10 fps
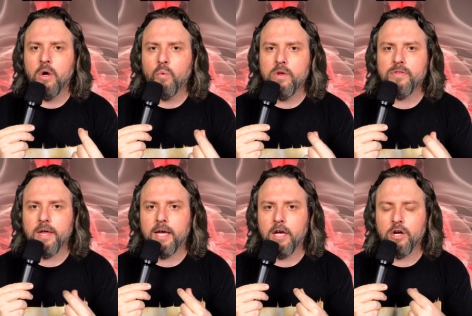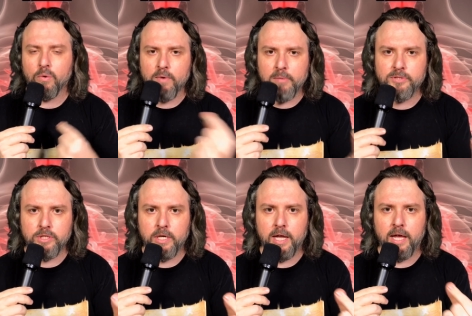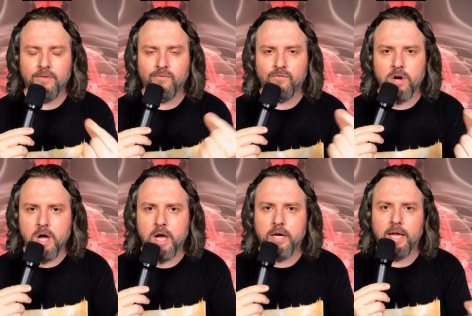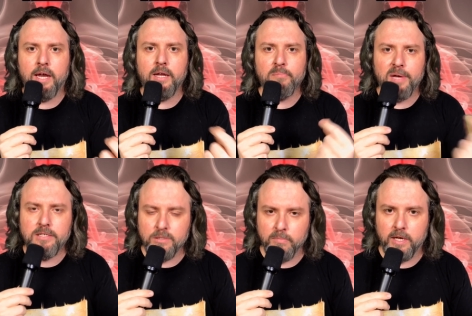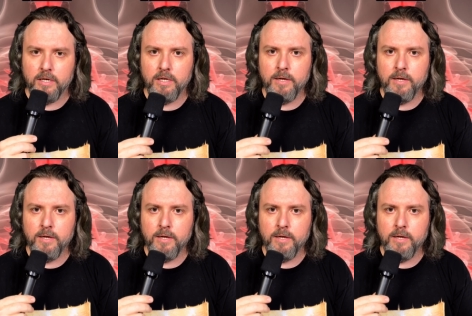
with like corruption and fraud and embezzlement,